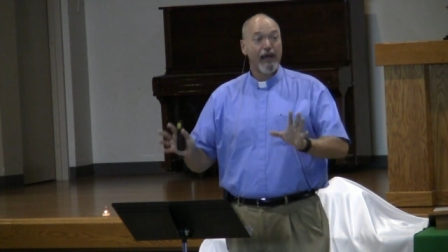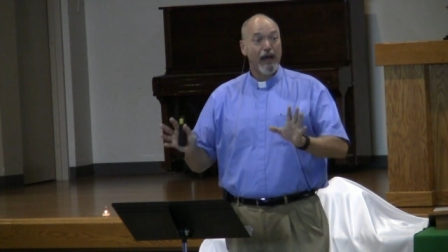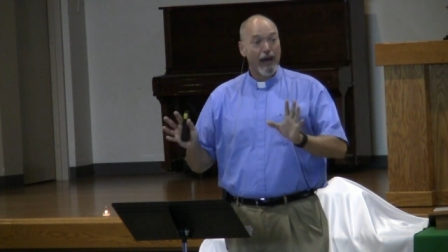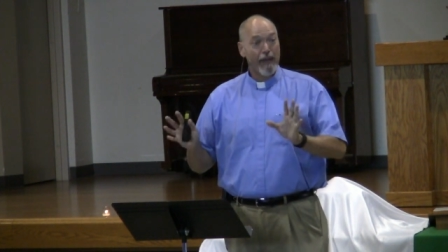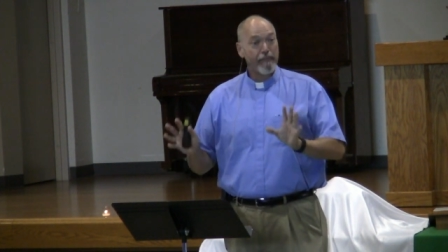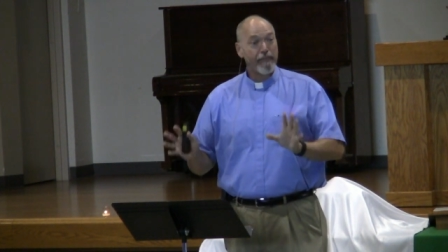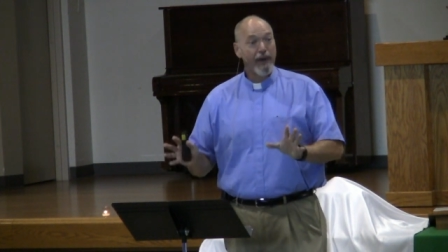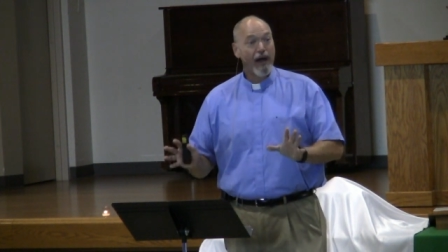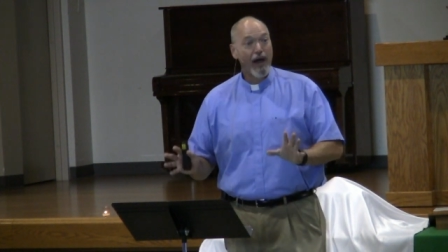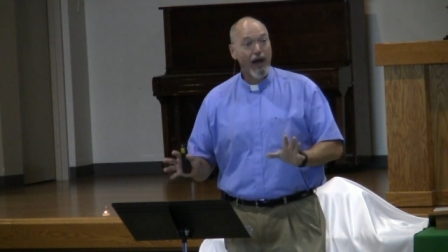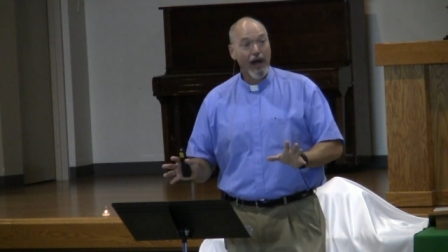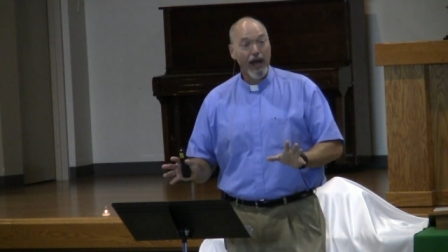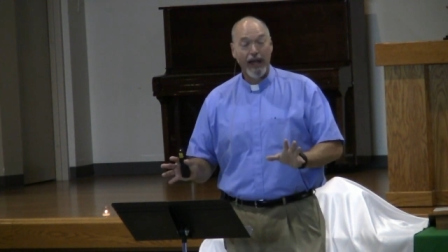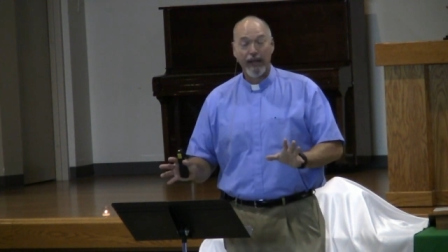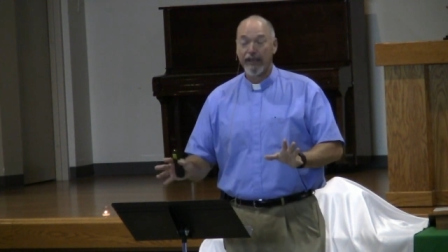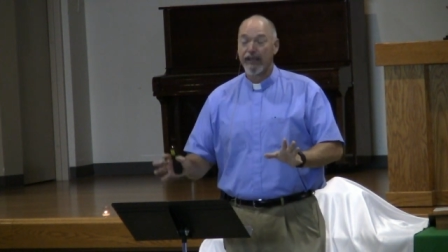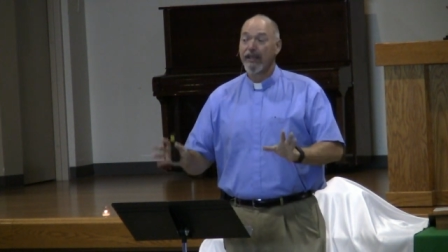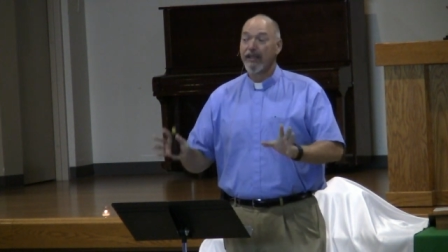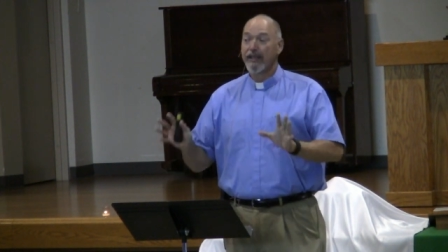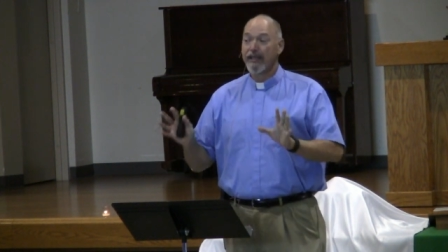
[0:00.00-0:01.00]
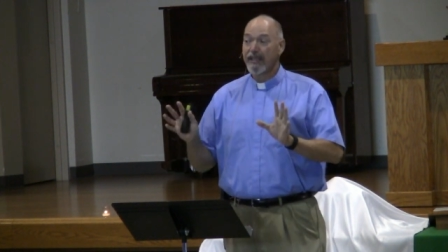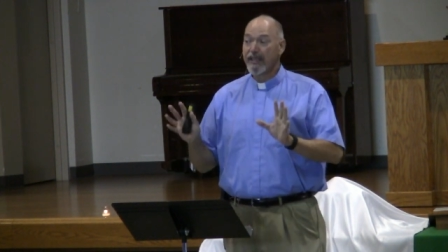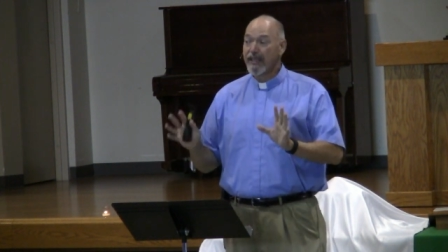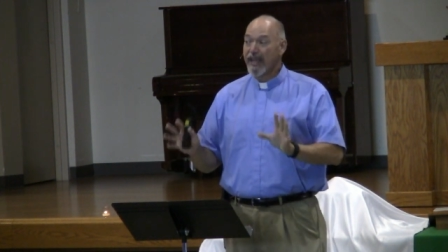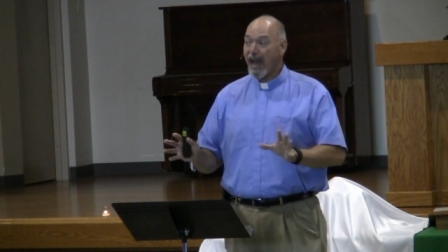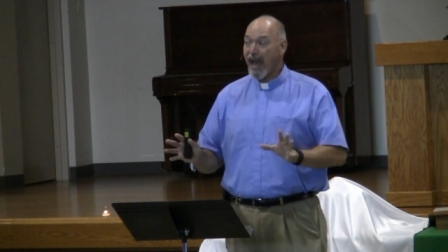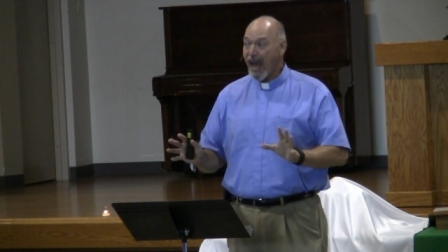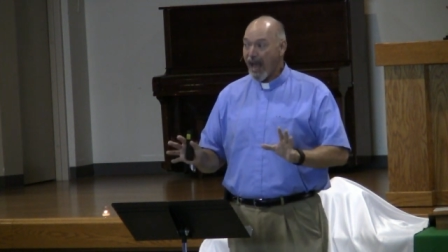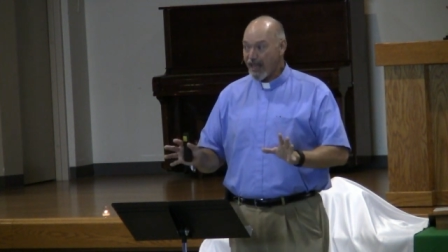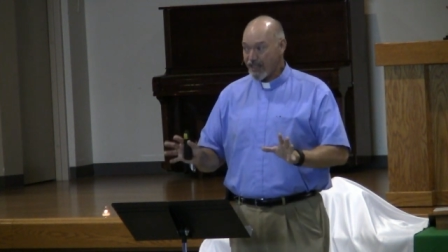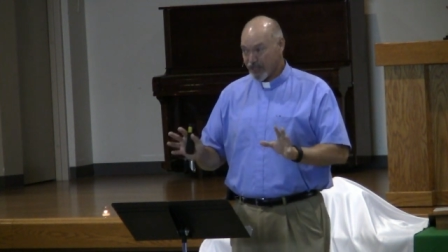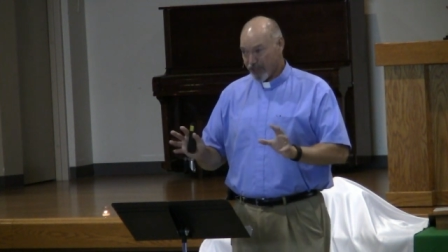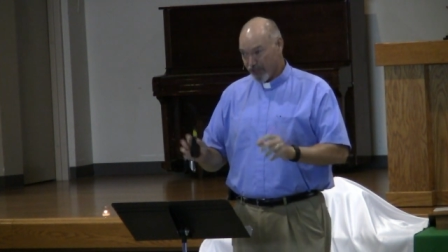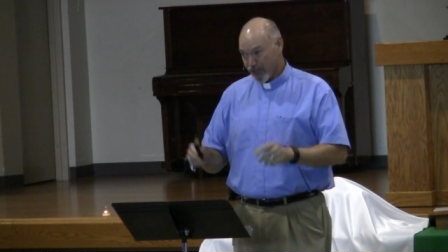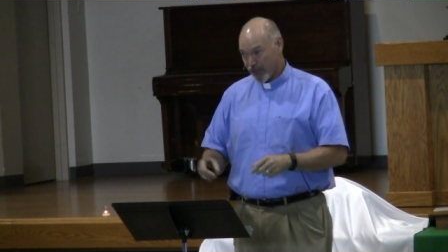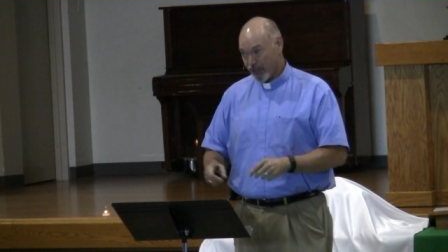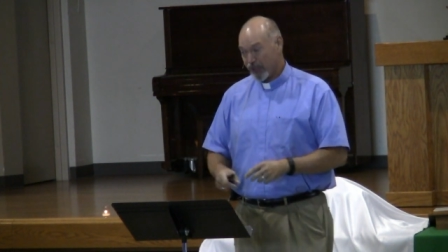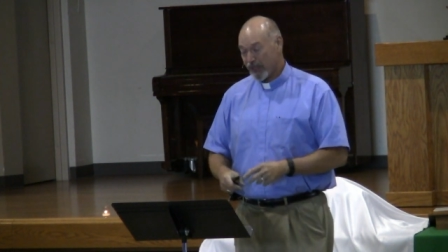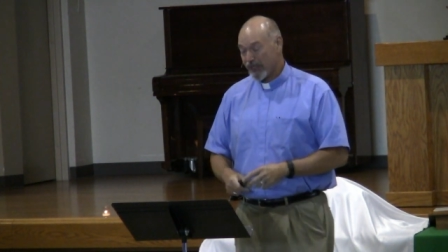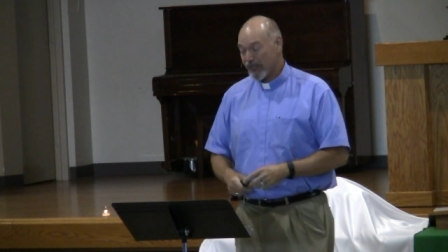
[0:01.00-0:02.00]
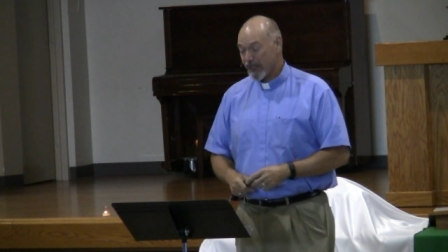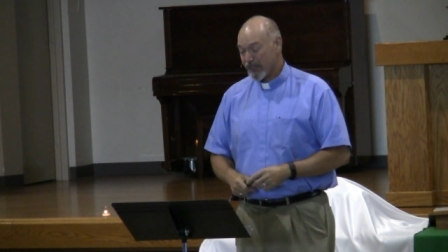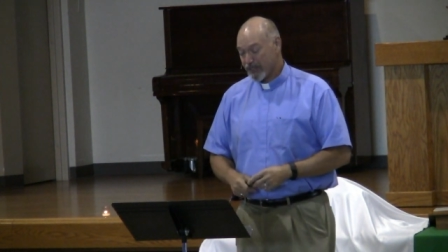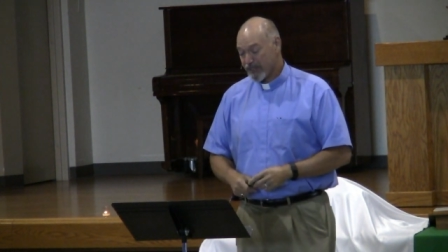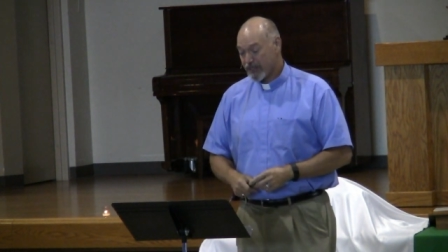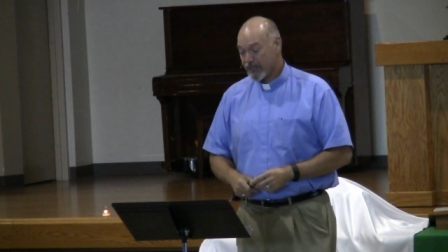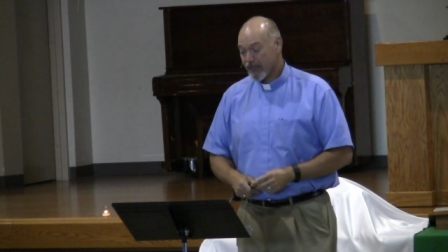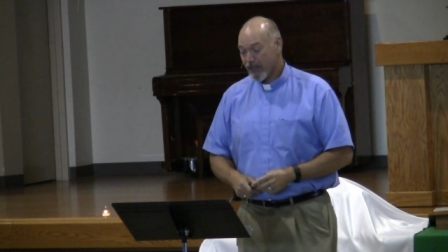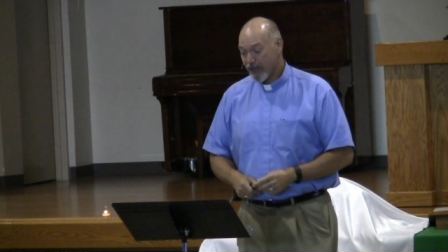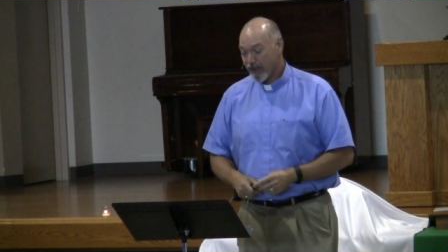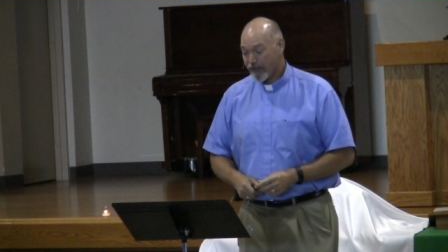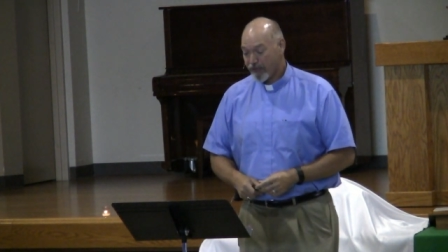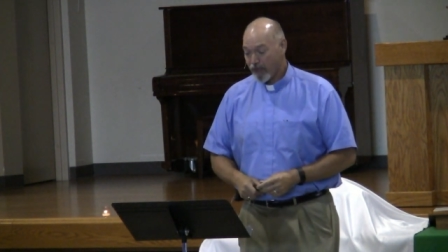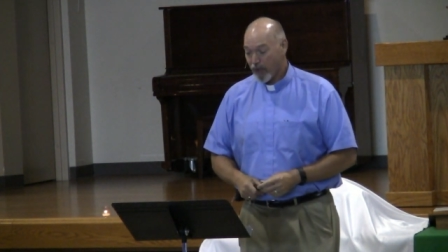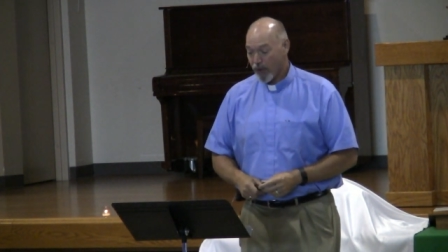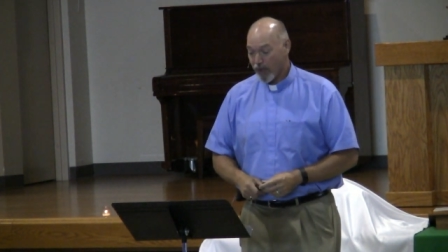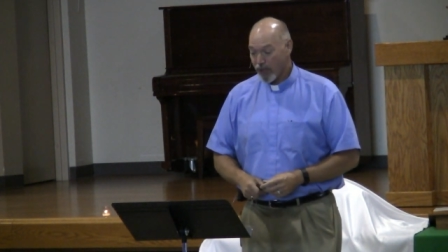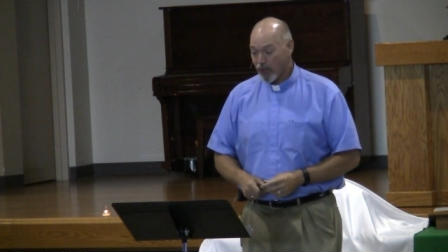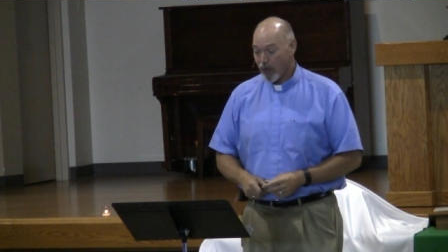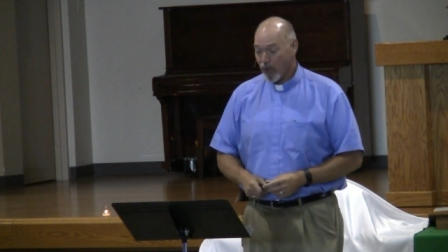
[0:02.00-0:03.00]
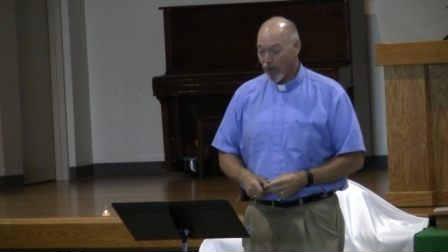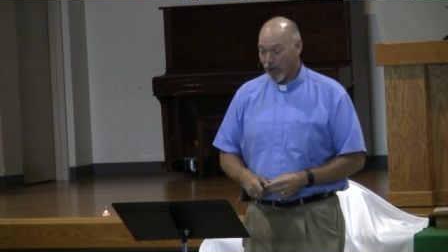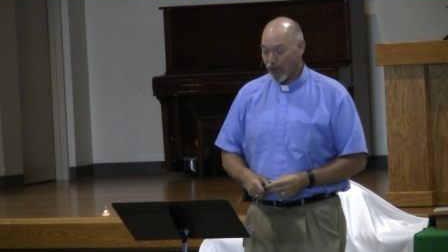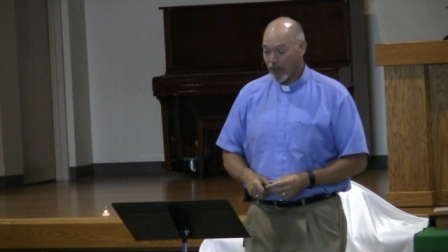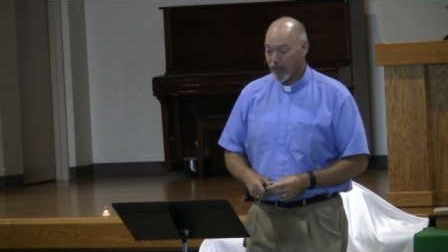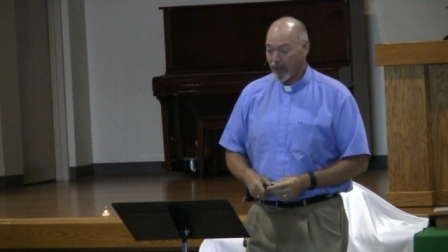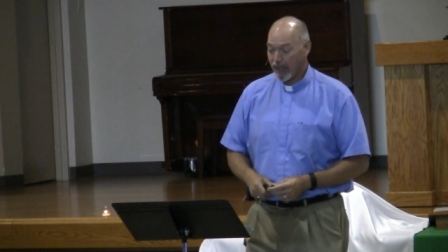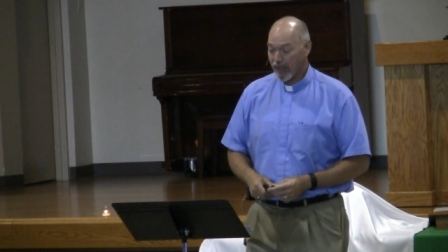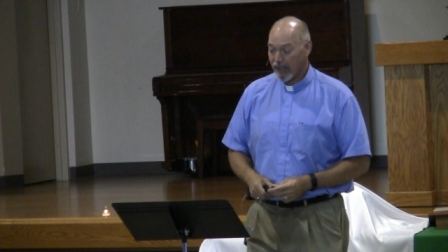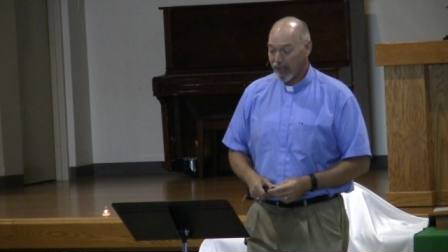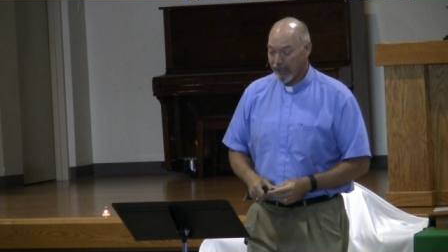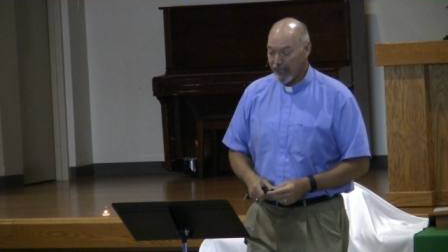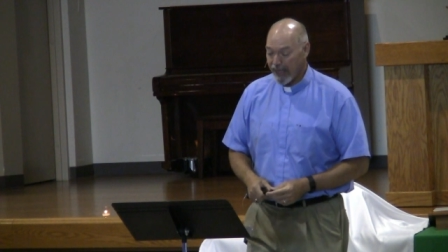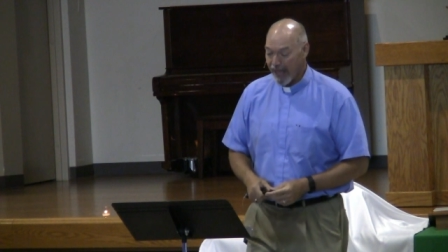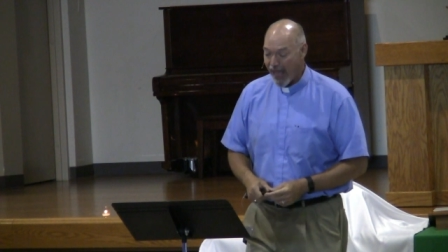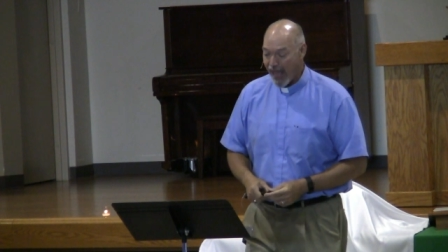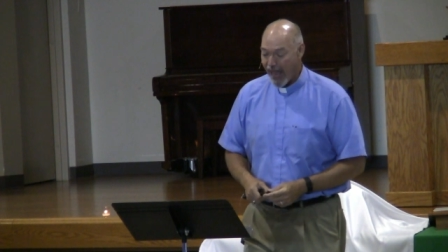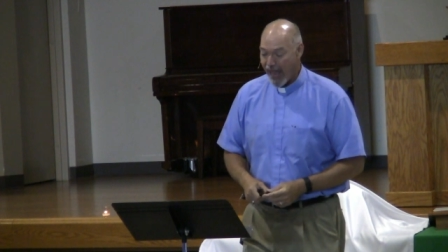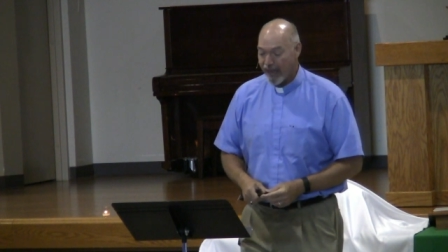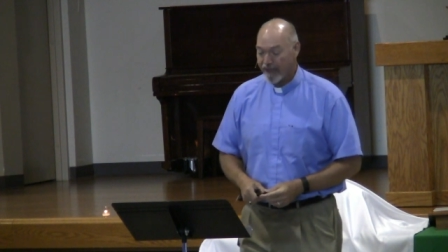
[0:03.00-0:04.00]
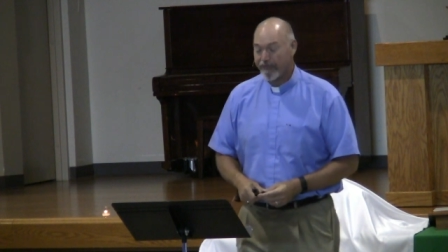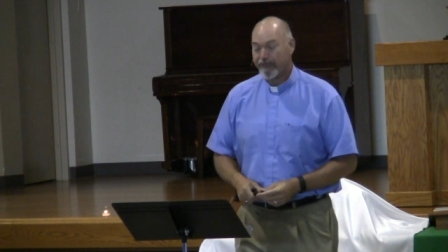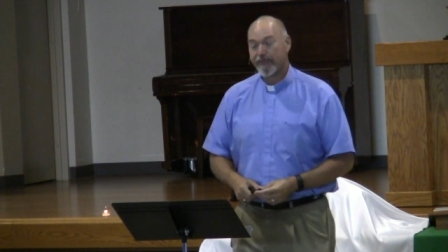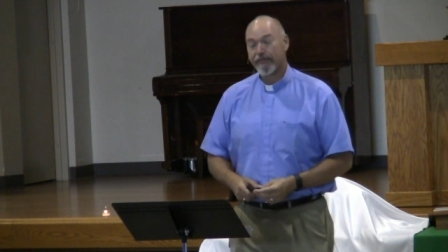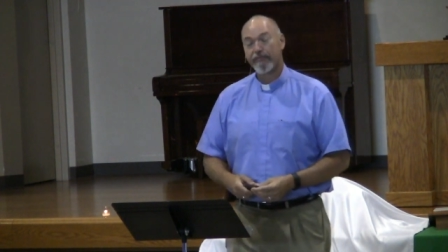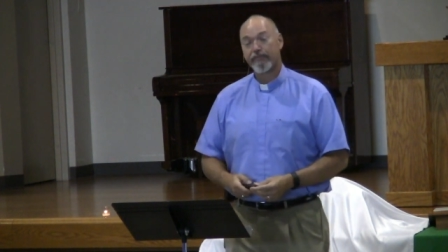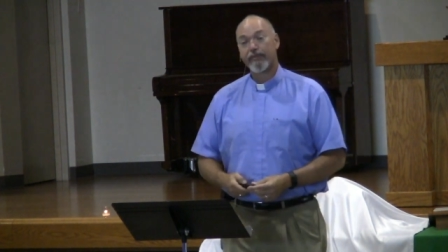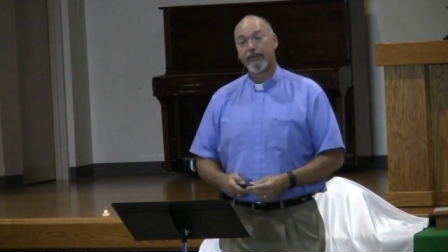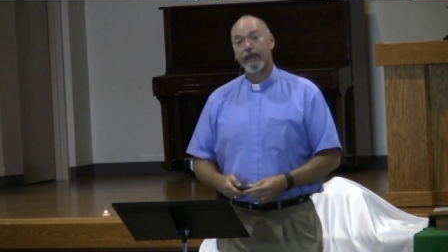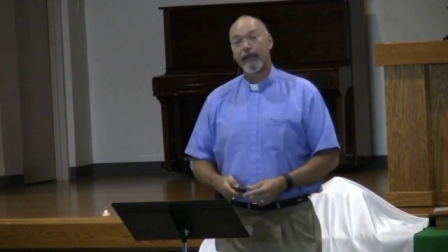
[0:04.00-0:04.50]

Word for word: upon God's goodness for your life.